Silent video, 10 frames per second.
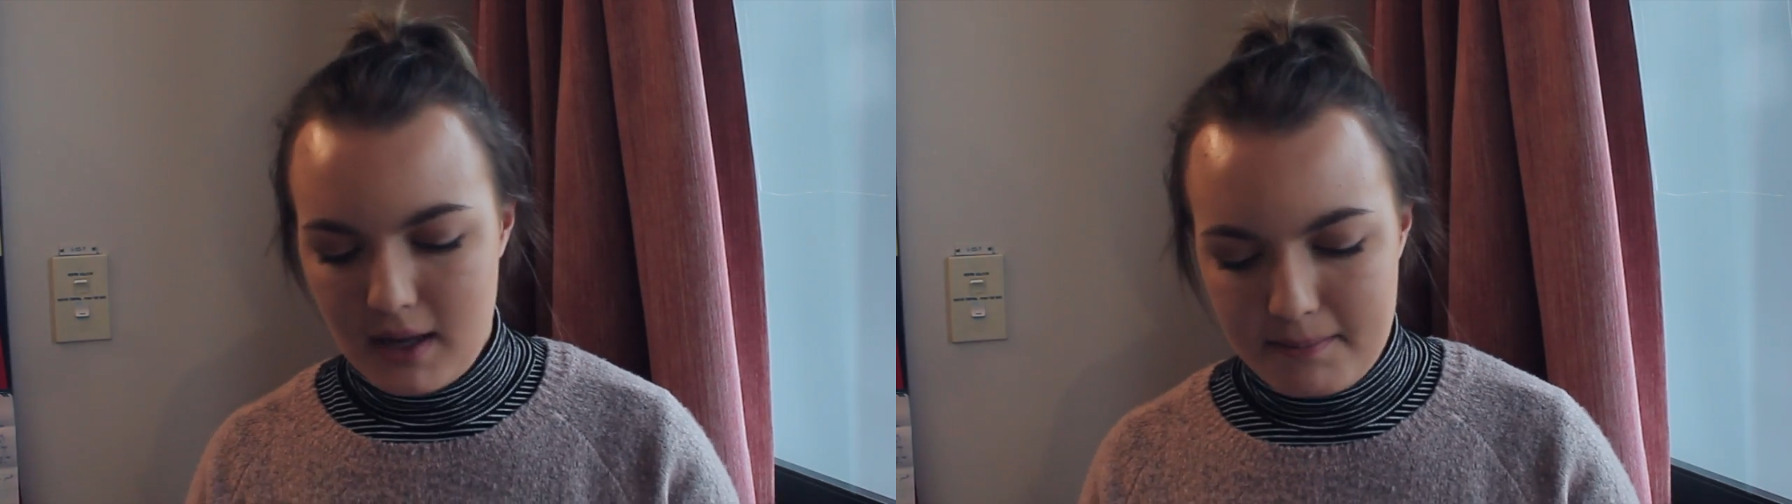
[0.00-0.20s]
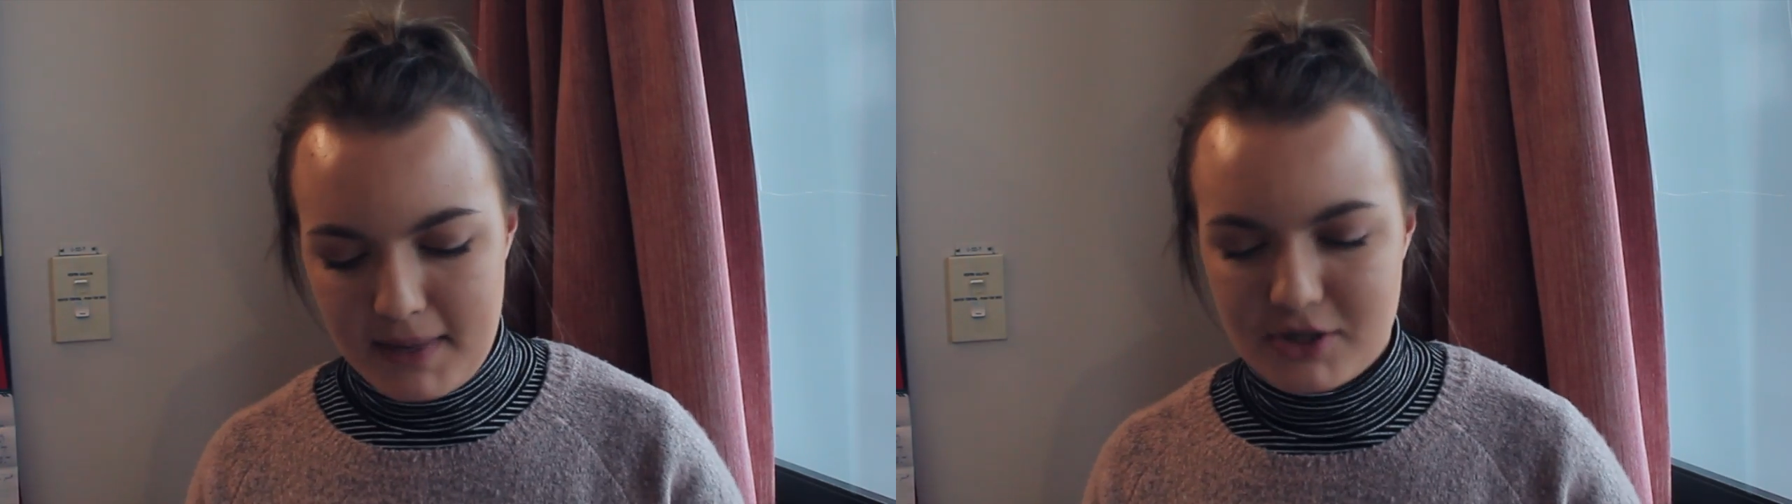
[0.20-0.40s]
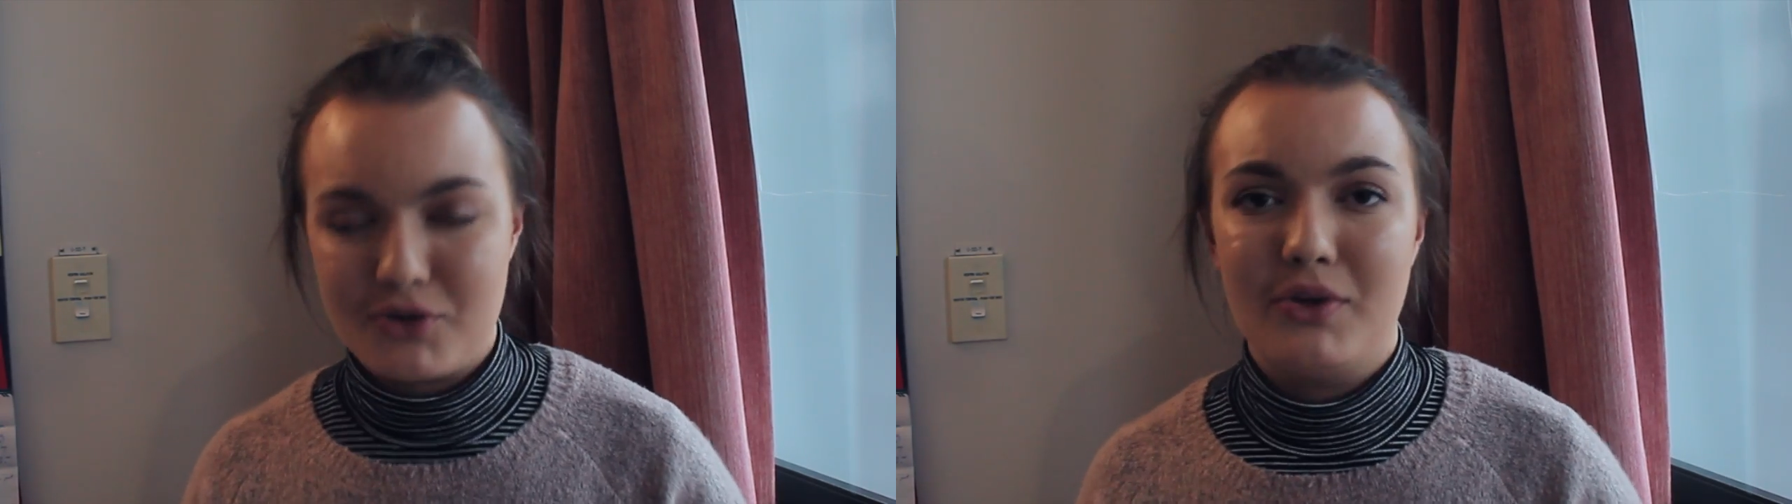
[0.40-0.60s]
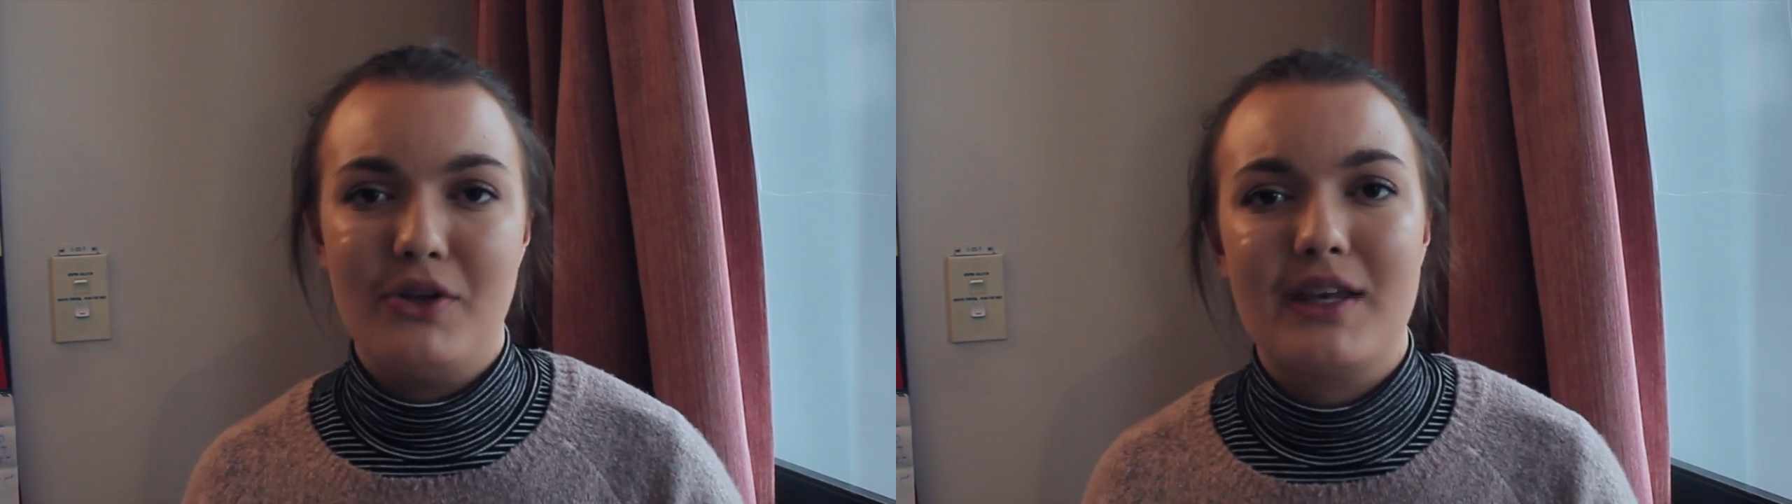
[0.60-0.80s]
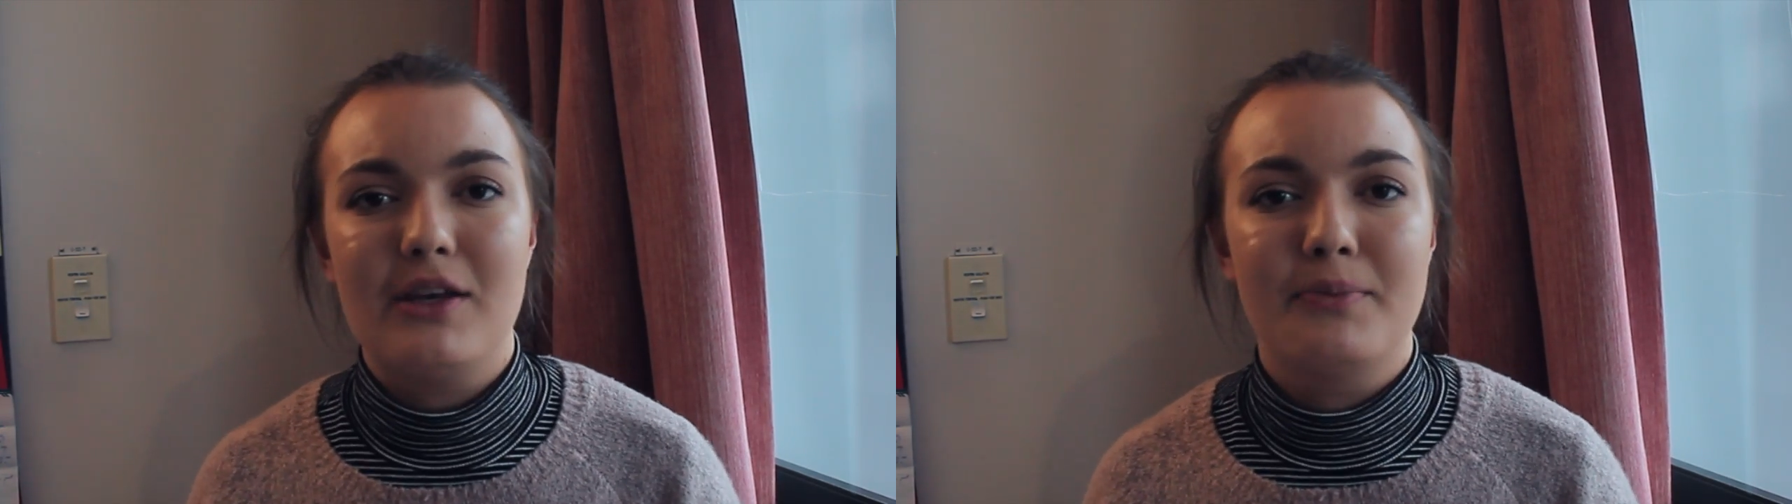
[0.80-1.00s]
Make sure you
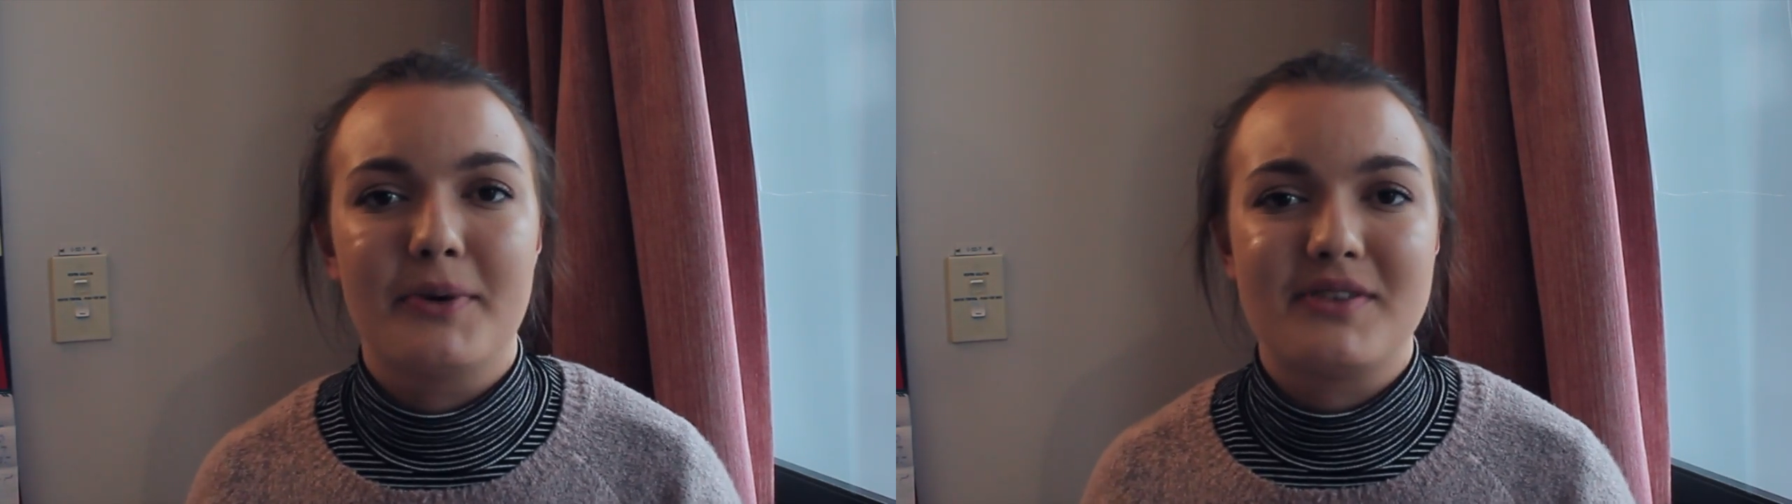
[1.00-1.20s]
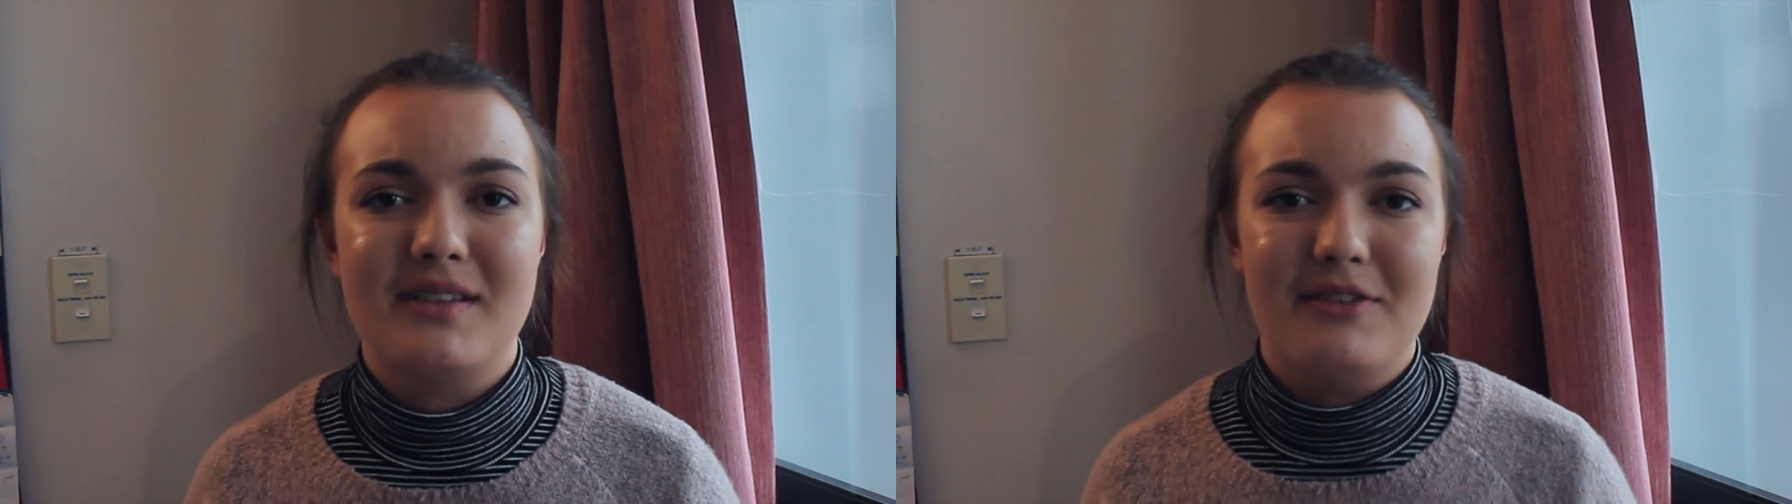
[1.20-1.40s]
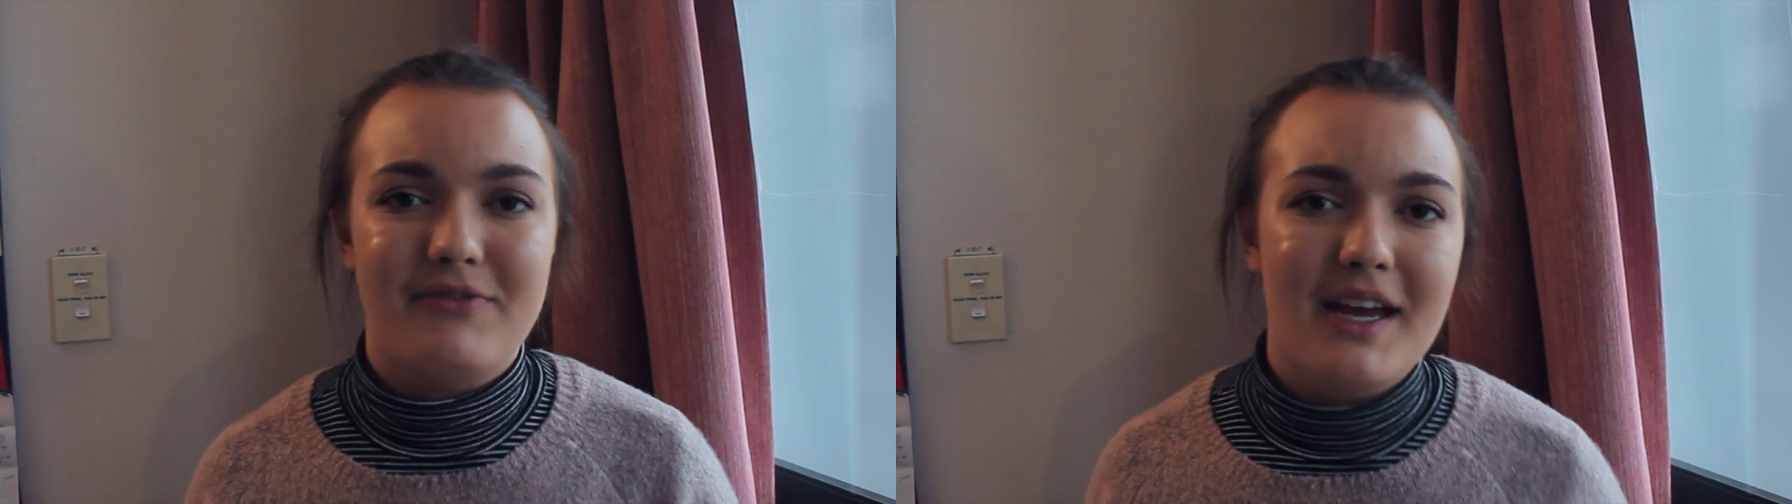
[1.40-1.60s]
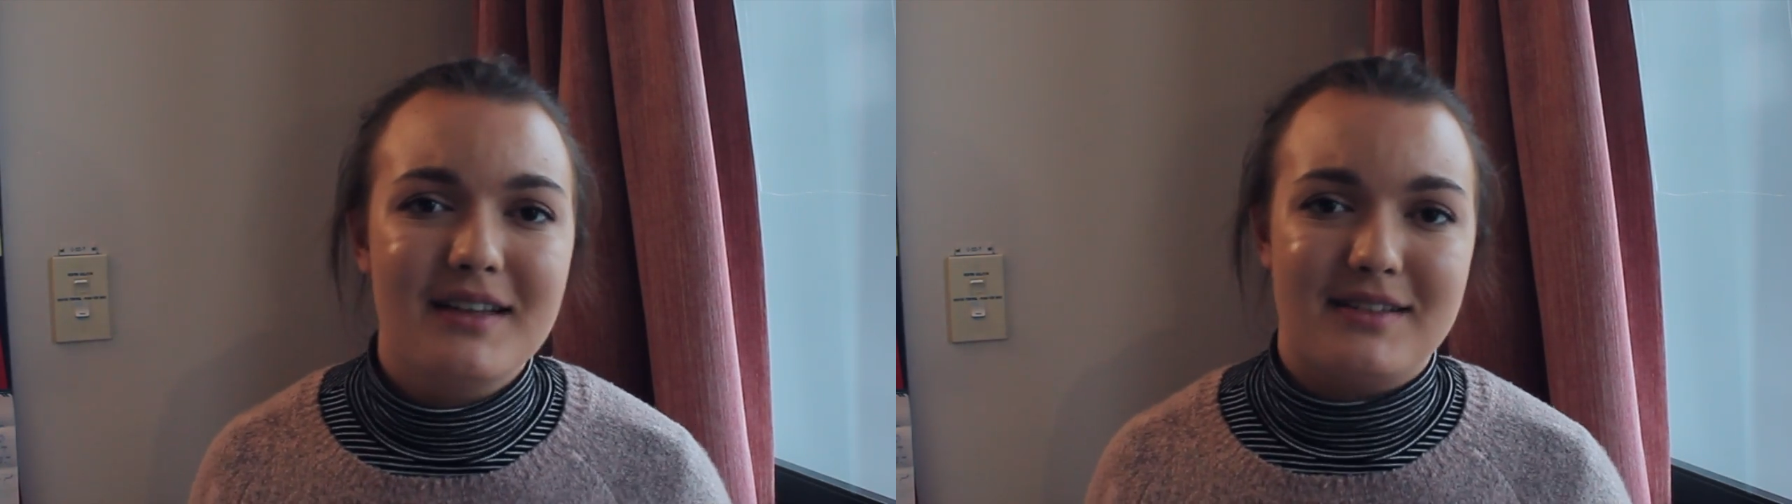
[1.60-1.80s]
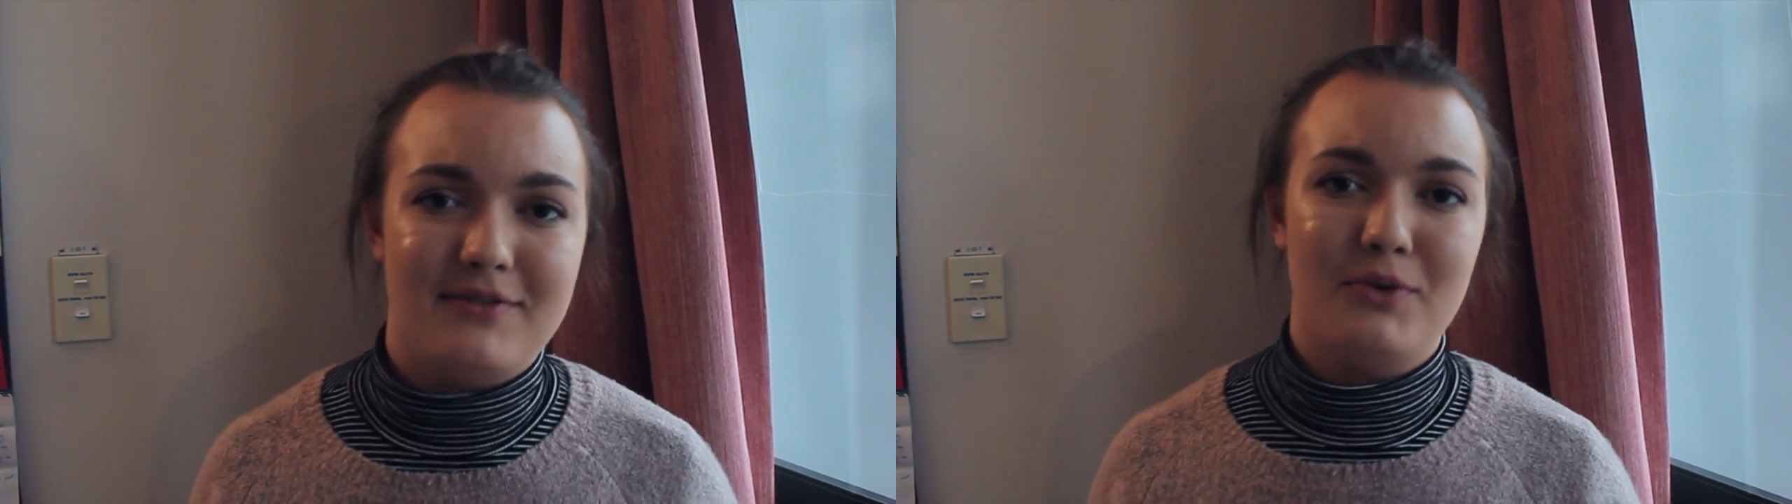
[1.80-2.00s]
get your books in
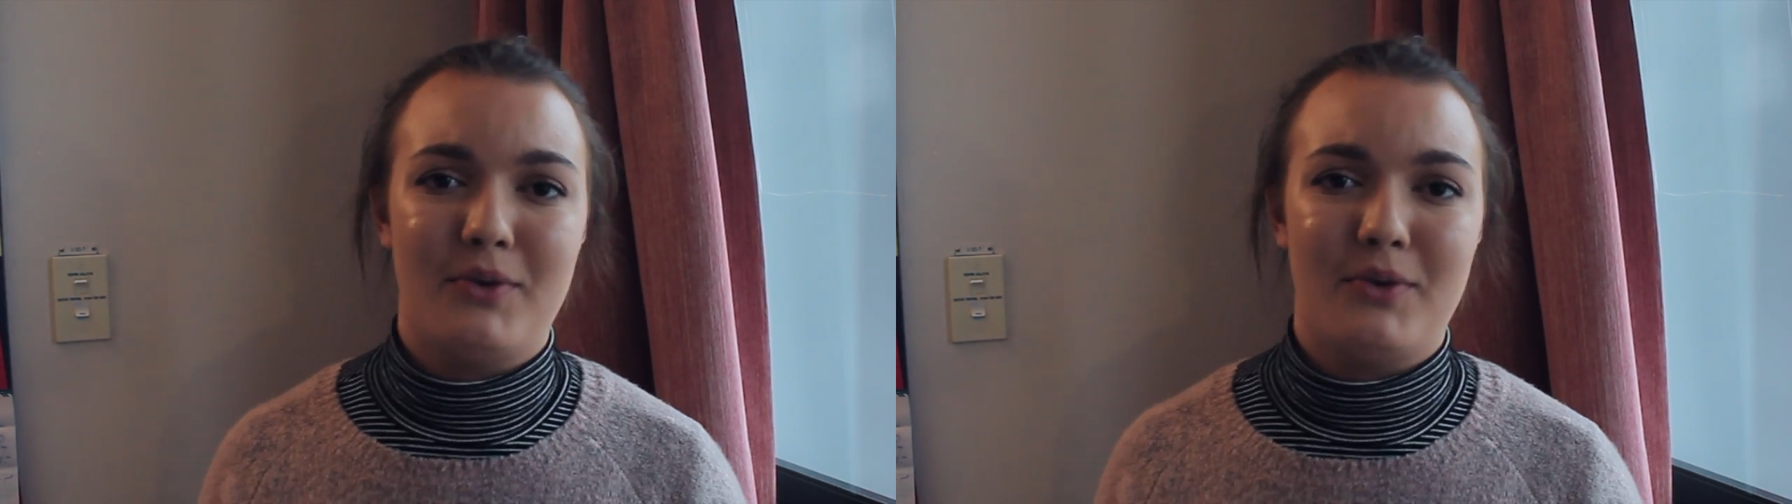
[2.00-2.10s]
advance if you